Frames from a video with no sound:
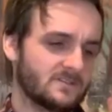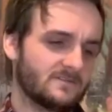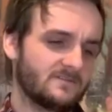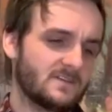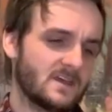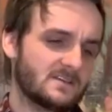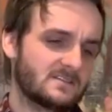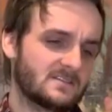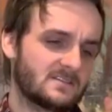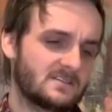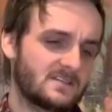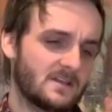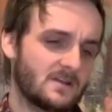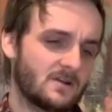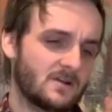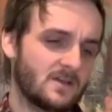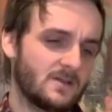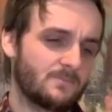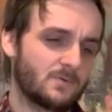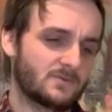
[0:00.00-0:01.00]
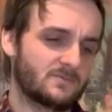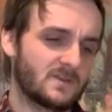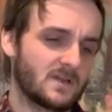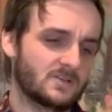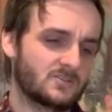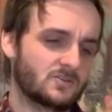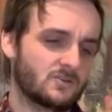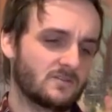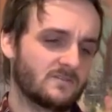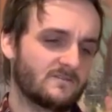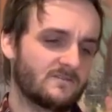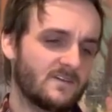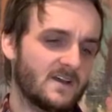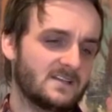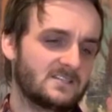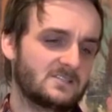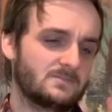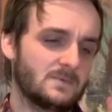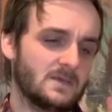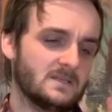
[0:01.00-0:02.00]
if necessary, protect your
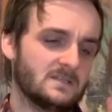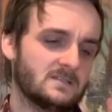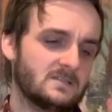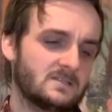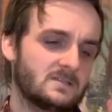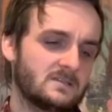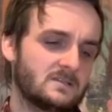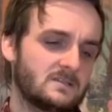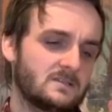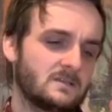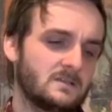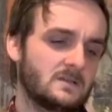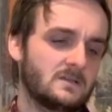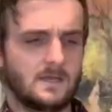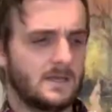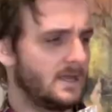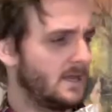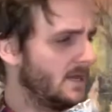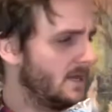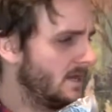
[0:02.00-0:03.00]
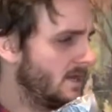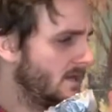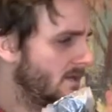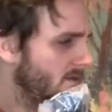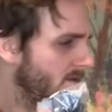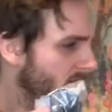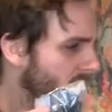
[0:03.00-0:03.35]
investment. And